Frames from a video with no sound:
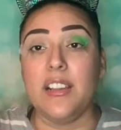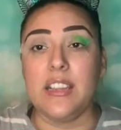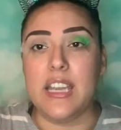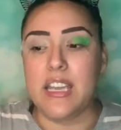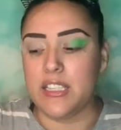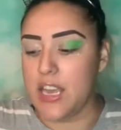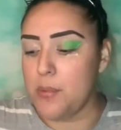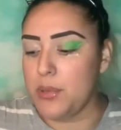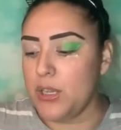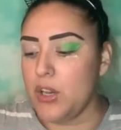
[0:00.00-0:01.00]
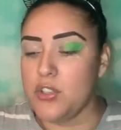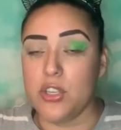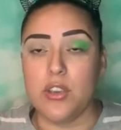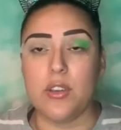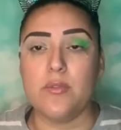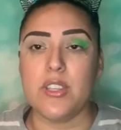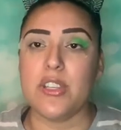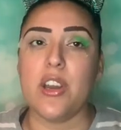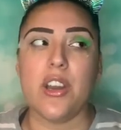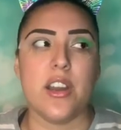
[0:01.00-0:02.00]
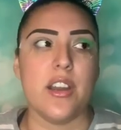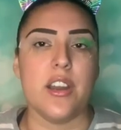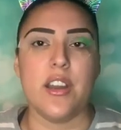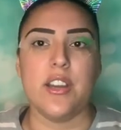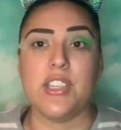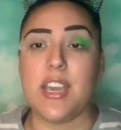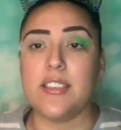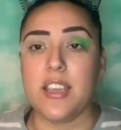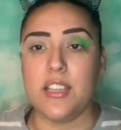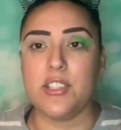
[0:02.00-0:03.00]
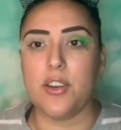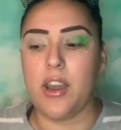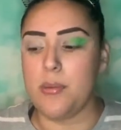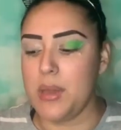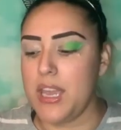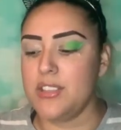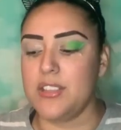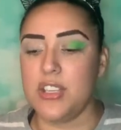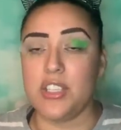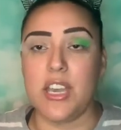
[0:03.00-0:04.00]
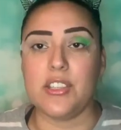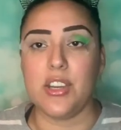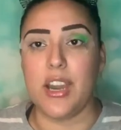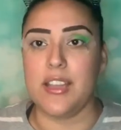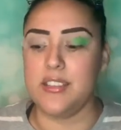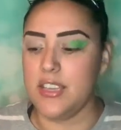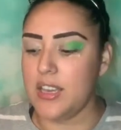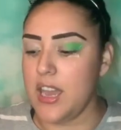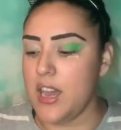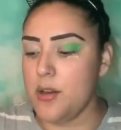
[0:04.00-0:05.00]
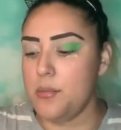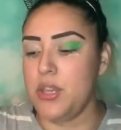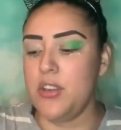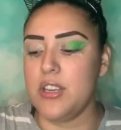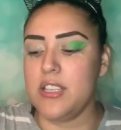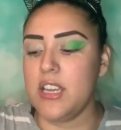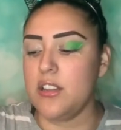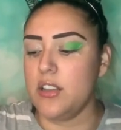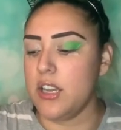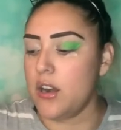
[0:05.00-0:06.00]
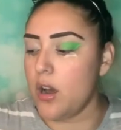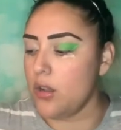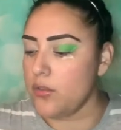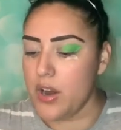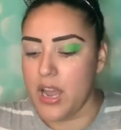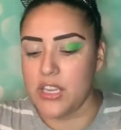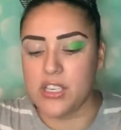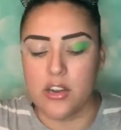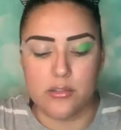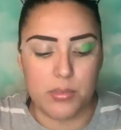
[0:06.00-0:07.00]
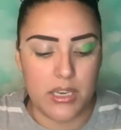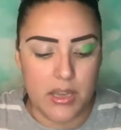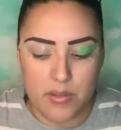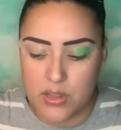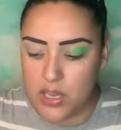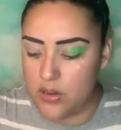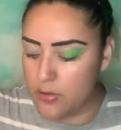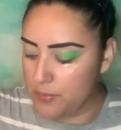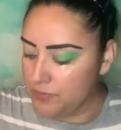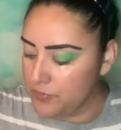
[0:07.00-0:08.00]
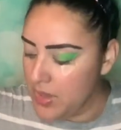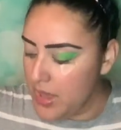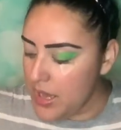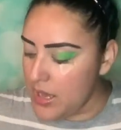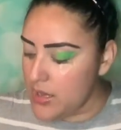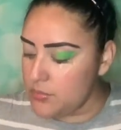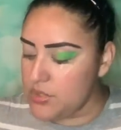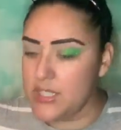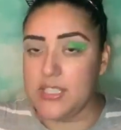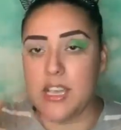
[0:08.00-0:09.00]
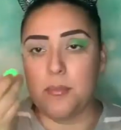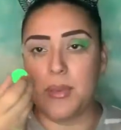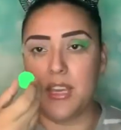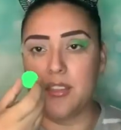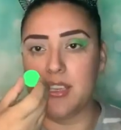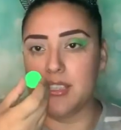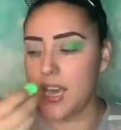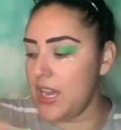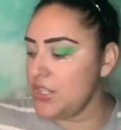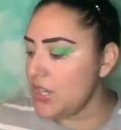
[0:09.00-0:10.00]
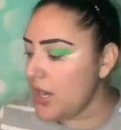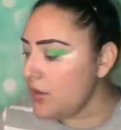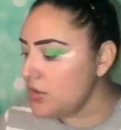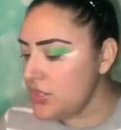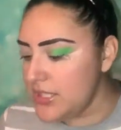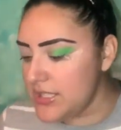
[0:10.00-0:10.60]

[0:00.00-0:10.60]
link down below so you can visit her. She has an Instagram page and then she has her Etsy account, but you can take a look at all of her eyeshadows. But even though she sent me this eyeshadow, she